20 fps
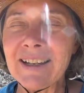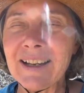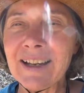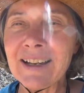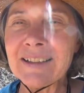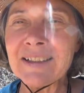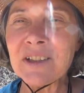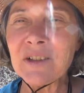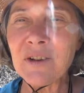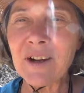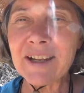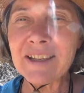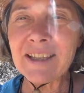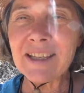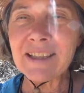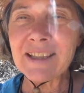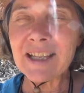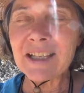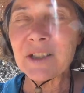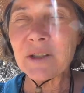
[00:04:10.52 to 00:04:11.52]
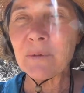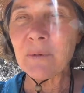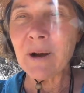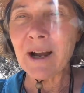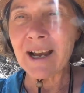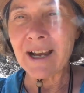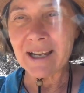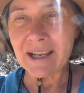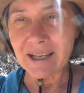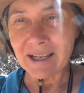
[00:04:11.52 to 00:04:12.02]
and so I think that's
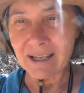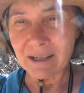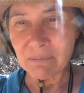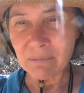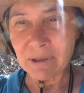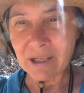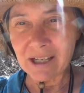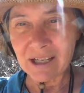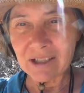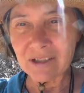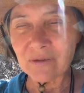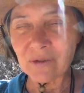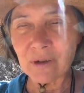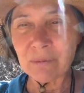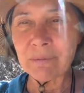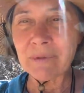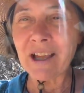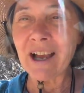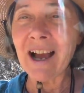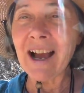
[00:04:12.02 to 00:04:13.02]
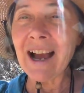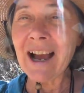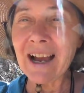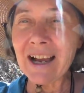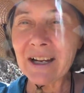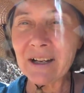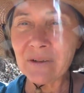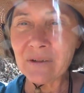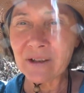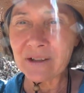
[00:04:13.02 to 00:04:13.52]
why, because from the
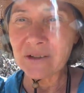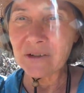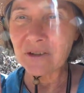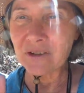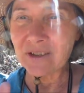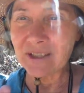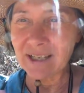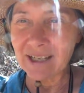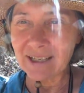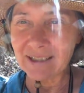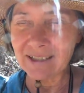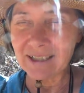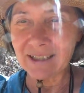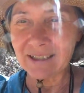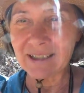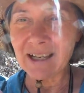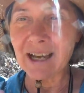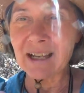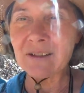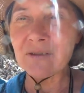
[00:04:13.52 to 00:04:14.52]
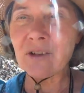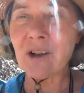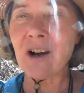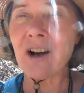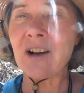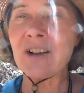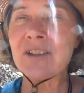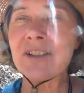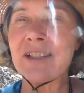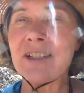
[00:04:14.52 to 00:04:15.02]
higher understanding, not of
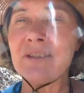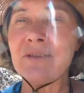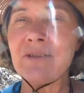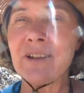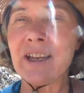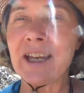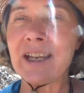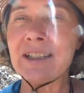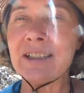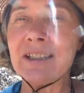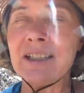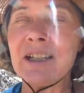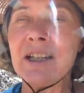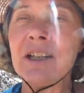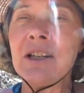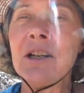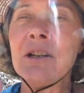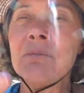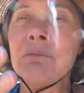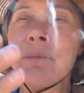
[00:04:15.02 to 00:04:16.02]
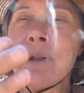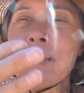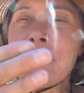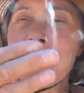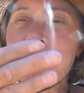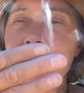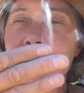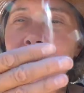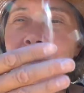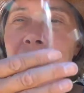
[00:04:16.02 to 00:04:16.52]
cause and effect, but
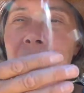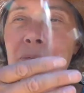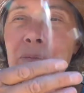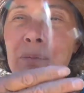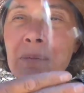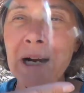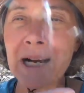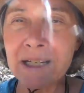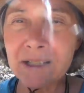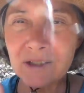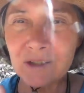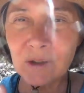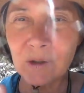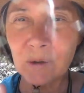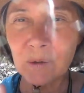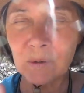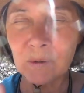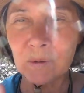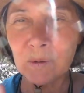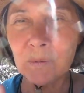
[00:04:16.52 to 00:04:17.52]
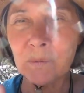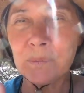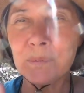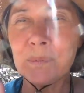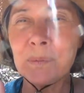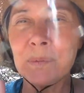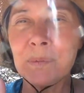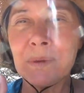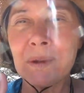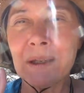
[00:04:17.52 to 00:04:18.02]
of my soul,
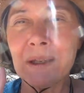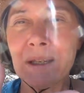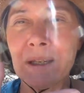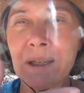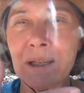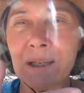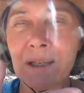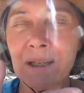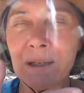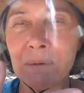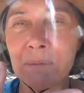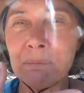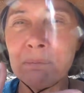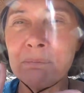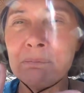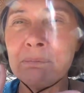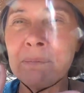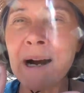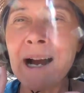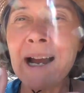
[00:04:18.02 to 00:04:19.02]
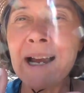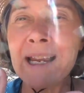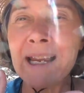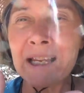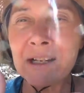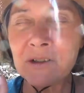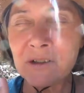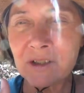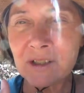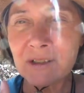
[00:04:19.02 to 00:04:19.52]
my
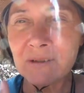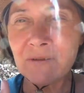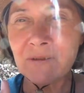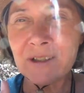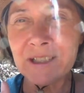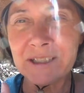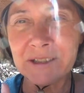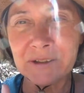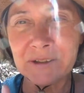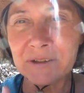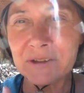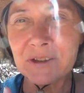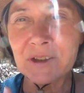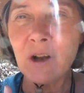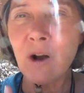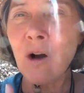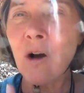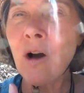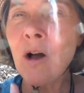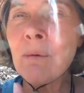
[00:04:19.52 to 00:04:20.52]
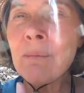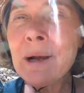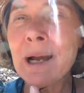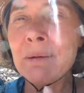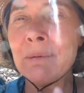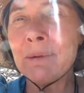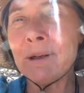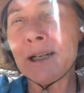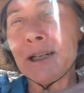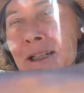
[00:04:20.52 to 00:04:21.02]
energy fields, all
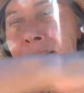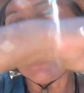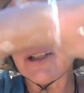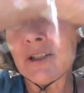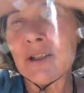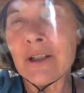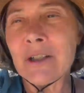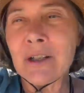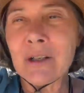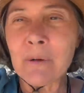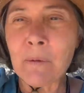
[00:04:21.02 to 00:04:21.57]
my bodies,